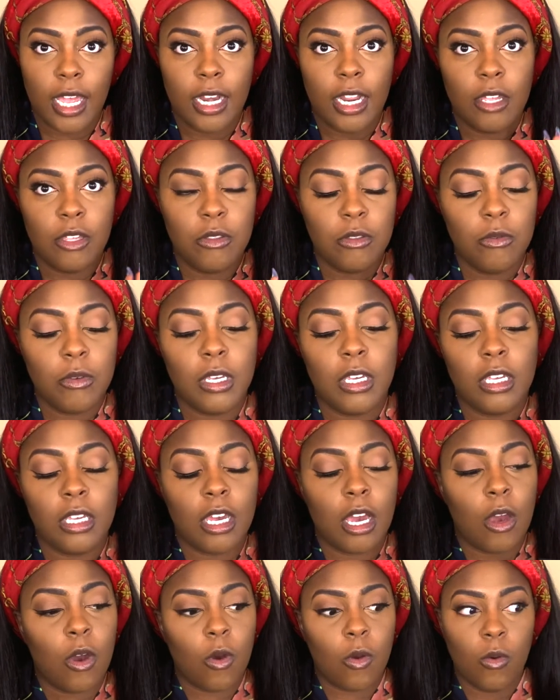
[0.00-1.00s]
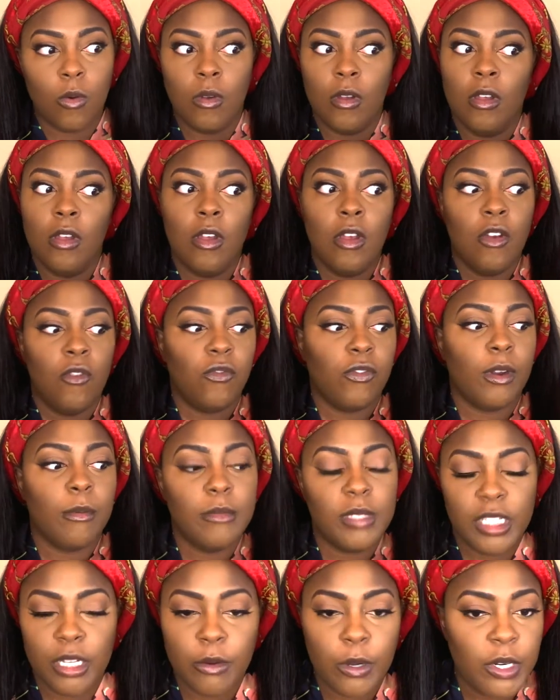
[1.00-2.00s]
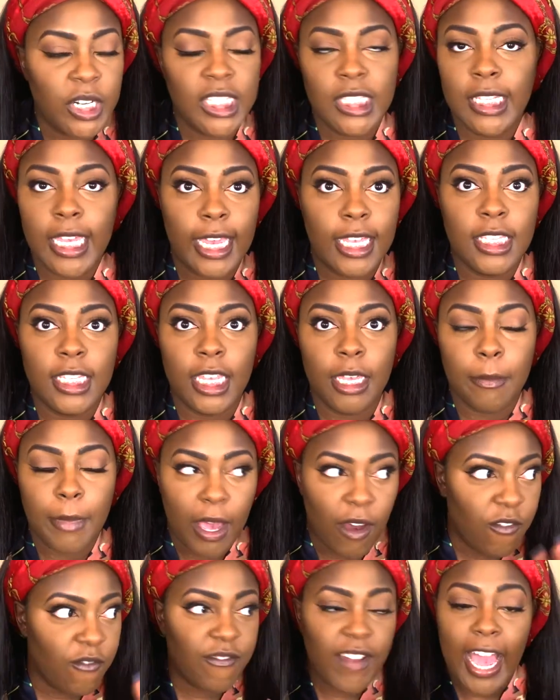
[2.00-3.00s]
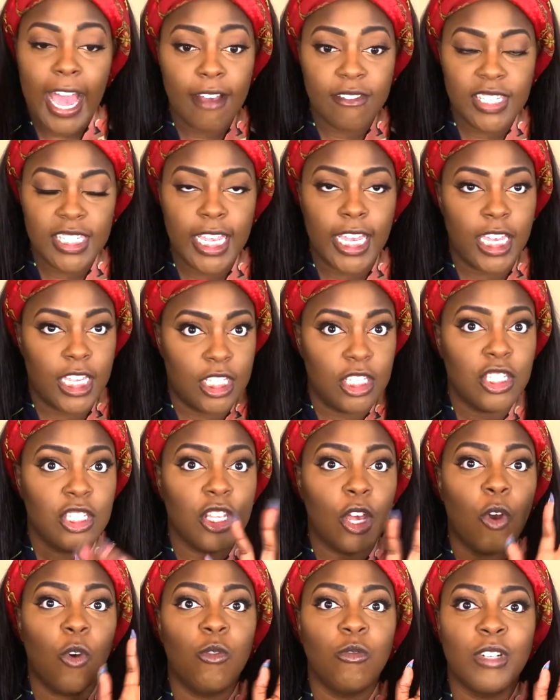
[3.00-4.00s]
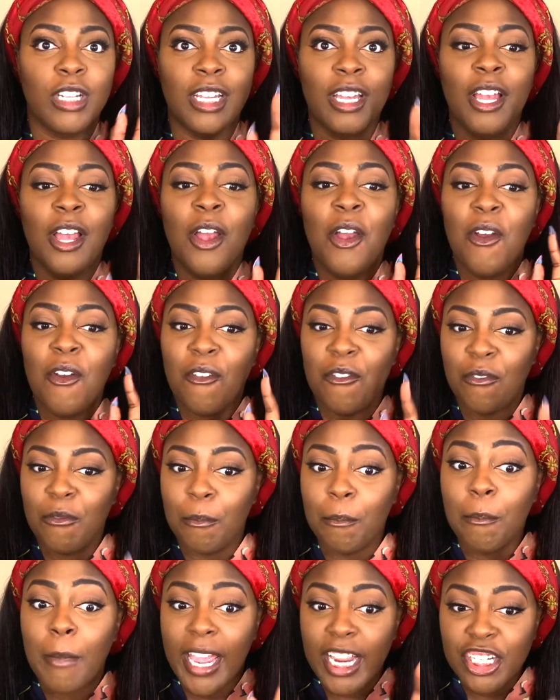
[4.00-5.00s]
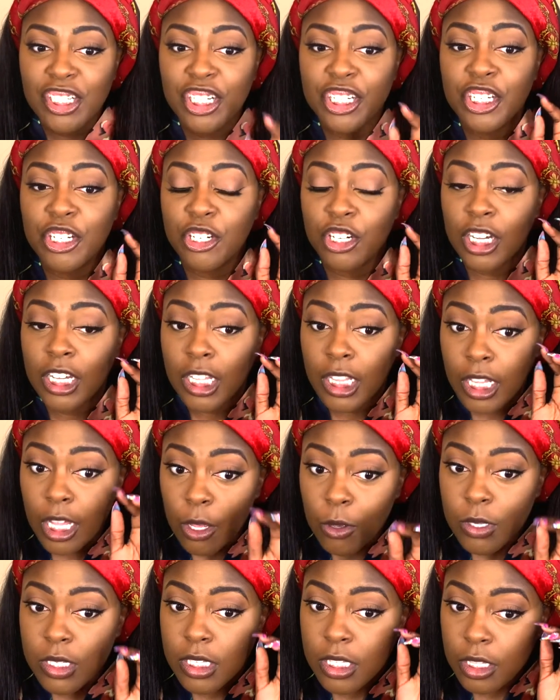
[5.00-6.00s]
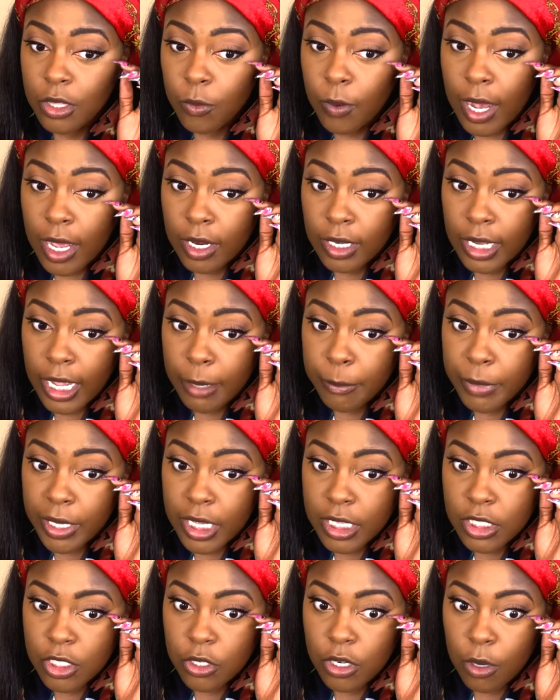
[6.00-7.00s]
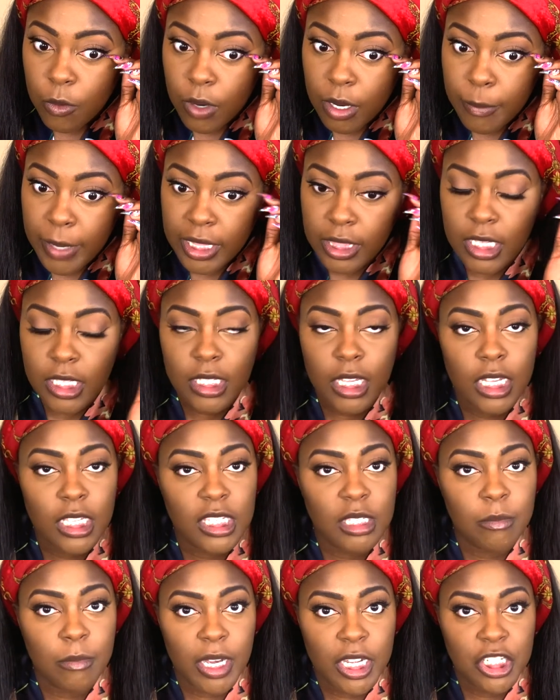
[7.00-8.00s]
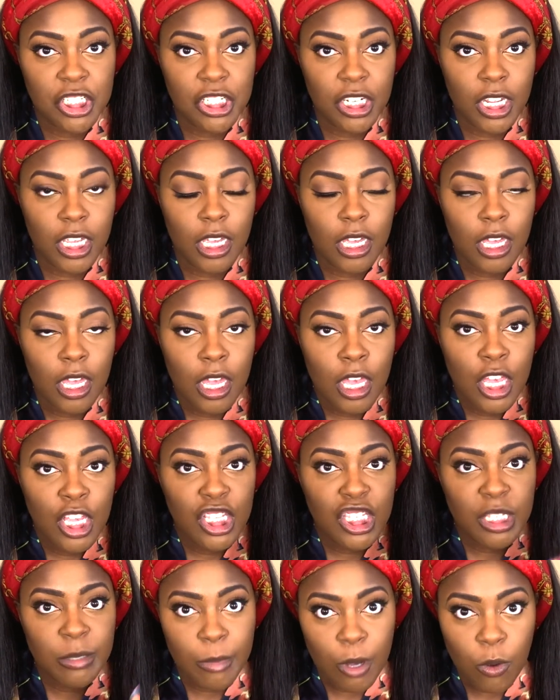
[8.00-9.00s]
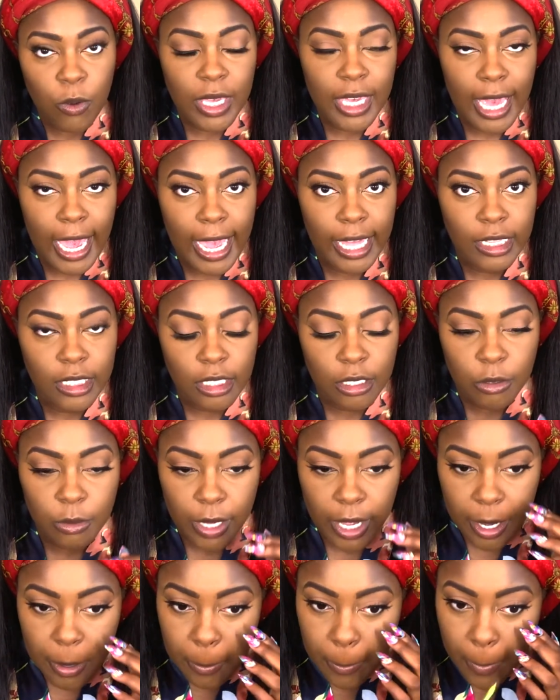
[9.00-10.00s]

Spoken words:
Now you can go from 0 to sexy in about 5 seconds. So make sure you're close to the waterline because you don't want to make this a smudgy, smoky eye look, okay?